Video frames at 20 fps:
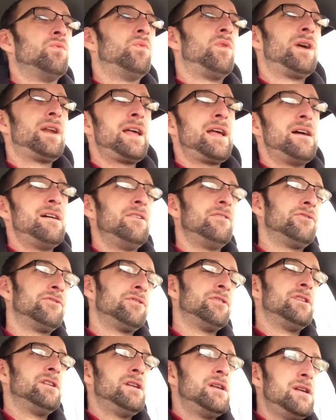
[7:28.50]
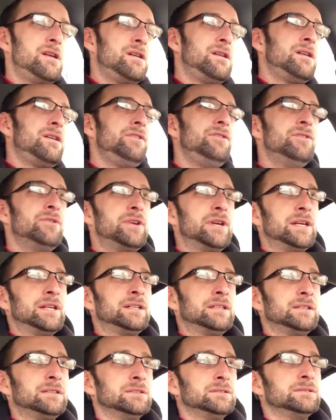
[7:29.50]
What else? You
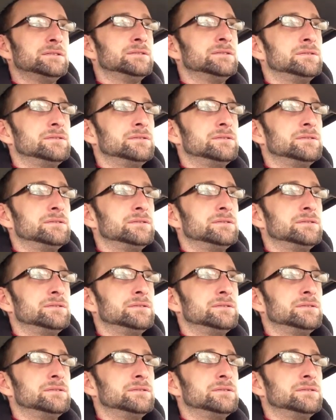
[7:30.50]
can